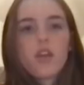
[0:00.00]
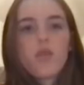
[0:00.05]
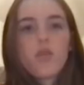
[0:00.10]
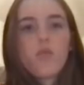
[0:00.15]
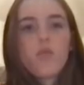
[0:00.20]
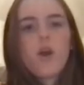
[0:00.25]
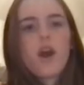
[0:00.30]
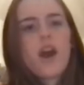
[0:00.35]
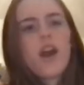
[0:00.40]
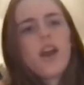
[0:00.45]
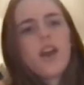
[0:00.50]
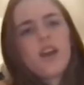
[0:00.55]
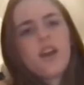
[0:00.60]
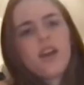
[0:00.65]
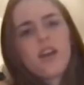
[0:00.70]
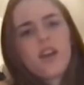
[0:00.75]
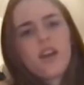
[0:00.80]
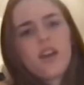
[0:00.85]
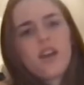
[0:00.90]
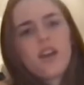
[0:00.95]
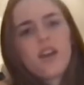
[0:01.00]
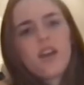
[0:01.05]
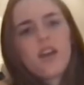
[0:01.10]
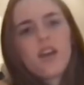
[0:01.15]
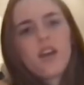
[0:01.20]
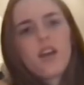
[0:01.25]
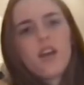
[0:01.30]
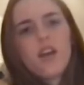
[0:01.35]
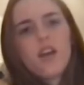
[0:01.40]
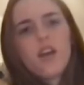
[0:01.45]

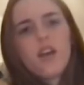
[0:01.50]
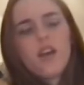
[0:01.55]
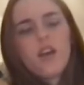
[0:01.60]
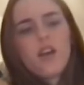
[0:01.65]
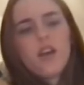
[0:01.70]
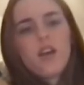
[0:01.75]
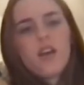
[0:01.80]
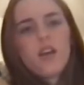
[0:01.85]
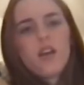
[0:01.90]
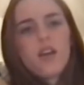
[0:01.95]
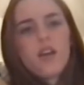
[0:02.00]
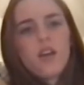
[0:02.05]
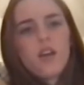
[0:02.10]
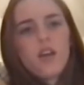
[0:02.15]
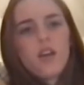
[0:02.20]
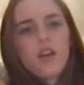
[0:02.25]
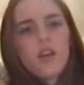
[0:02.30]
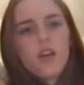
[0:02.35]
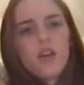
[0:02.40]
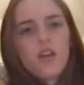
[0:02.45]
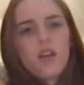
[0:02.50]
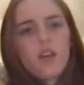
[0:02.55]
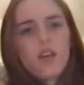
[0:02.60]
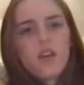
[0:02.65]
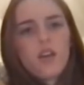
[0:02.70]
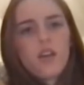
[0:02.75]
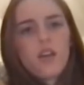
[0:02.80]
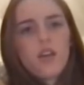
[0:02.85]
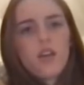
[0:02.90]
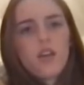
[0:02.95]

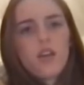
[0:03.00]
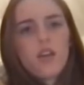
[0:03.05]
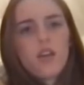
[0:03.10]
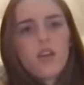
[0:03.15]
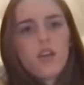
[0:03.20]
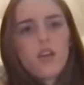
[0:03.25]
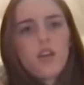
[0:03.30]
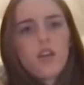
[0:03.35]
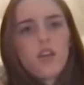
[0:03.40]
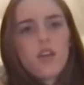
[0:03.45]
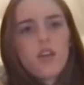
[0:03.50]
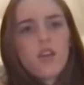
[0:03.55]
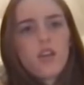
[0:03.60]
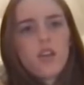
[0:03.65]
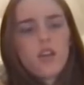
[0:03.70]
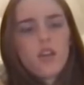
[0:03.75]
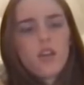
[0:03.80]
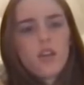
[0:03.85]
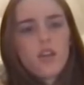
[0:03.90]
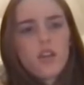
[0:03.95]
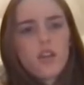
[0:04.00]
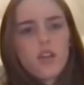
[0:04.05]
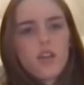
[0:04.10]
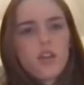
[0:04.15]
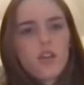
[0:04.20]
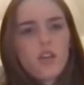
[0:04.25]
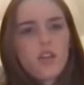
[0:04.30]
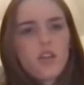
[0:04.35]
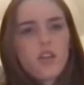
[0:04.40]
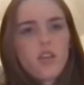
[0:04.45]

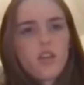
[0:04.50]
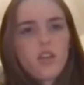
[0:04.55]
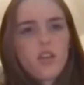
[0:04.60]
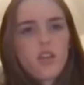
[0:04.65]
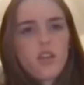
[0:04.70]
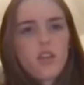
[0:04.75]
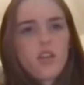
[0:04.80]
No words are spoken by the person on screen.